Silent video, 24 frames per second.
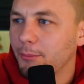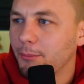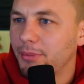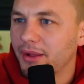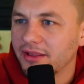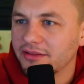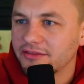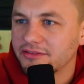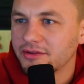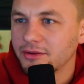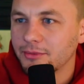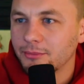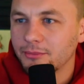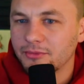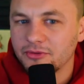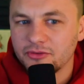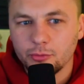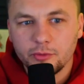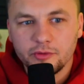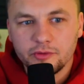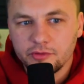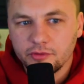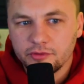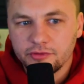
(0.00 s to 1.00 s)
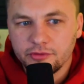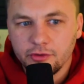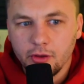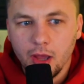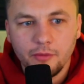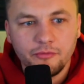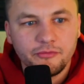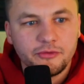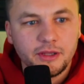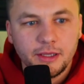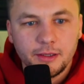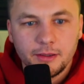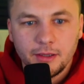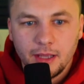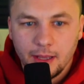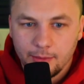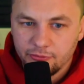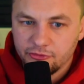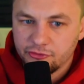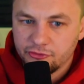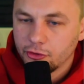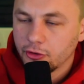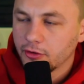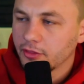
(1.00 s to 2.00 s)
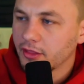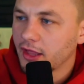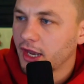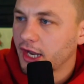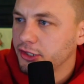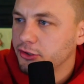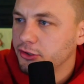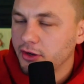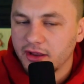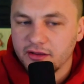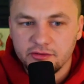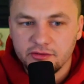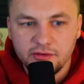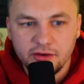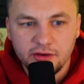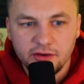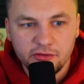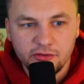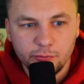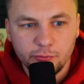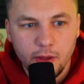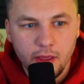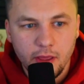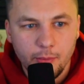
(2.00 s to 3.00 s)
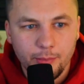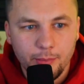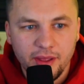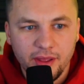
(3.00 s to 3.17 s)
Ben Simmons was a softy. I'm sure a lot of you guys did as well.